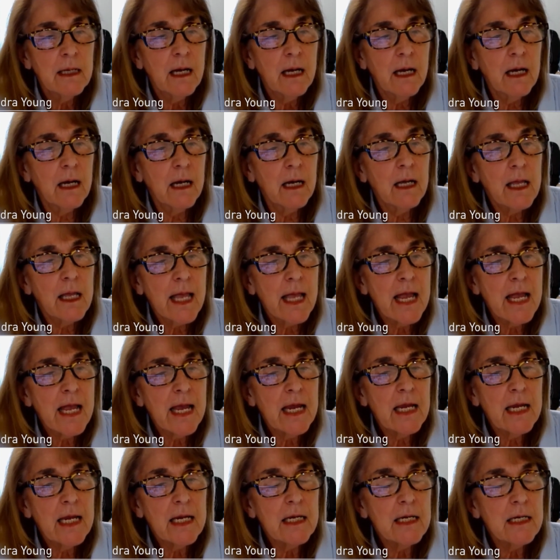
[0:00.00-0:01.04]

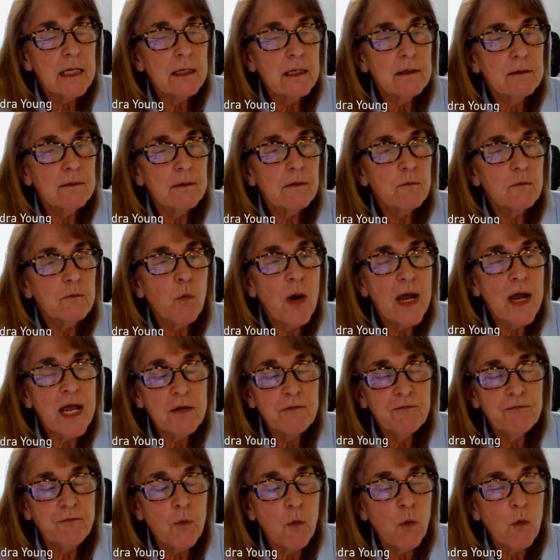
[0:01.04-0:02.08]
a way
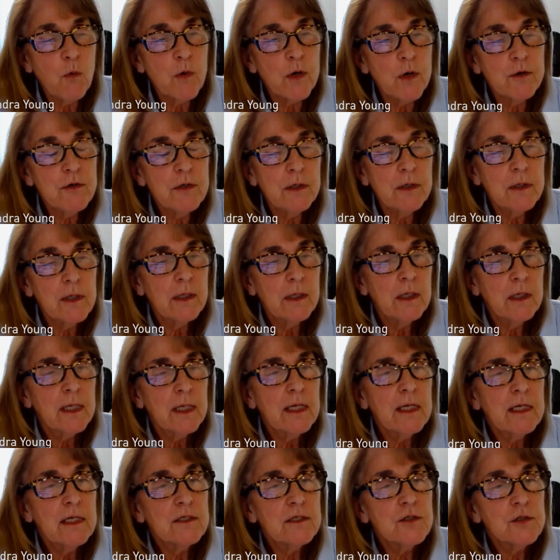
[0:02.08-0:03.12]
forward
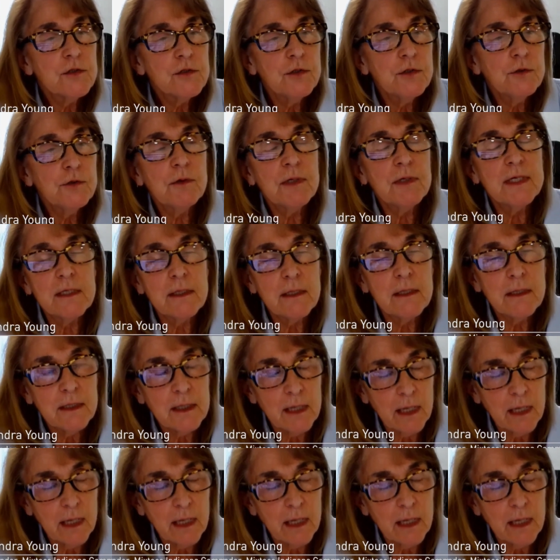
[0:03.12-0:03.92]
is to